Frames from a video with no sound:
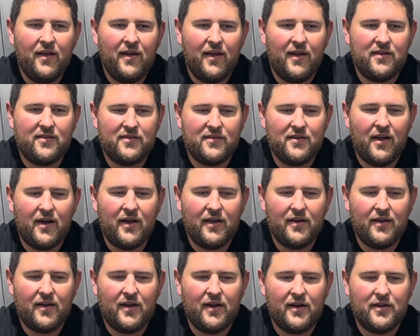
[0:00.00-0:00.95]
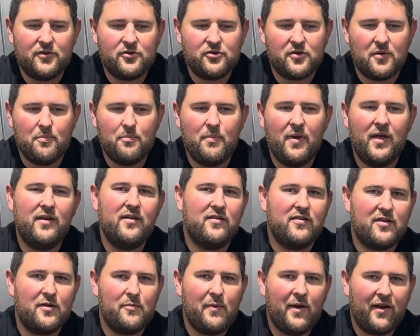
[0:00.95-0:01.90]
It's not a
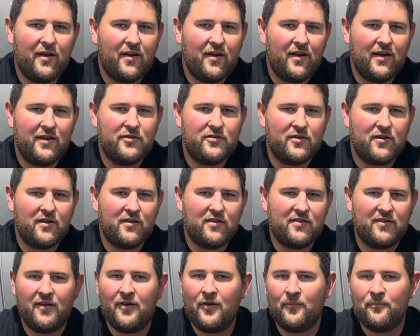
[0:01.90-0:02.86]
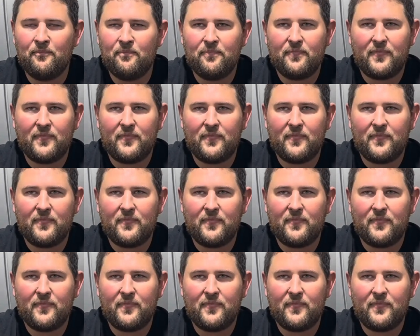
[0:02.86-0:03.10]
tremendous amount of nitrous, so